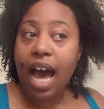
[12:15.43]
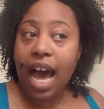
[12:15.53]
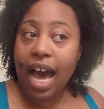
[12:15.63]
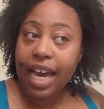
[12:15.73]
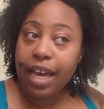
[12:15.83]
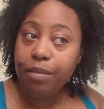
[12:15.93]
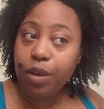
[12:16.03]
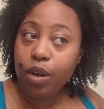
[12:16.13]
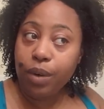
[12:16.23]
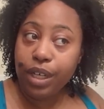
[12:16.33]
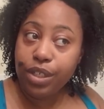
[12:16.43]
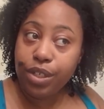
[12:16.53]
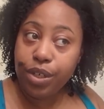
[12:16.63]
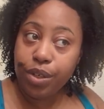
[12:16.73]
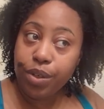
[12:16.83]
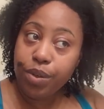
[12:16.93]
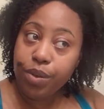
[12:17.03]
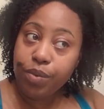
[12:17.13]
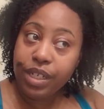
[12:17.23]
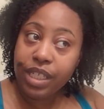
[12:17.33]
I am going
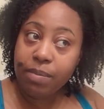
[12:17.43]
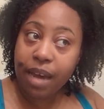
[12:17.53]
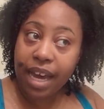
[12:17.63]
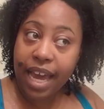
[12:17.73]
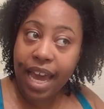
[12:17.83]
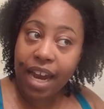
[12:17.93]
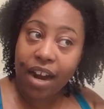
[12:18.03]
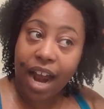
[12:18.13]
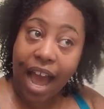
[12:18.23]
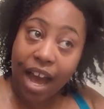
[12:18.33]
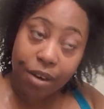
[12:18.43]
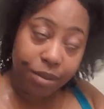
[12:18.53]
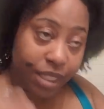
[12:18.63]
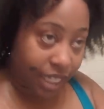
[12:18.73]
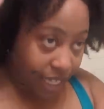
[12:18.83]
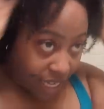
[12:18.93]
to rinse my hair out,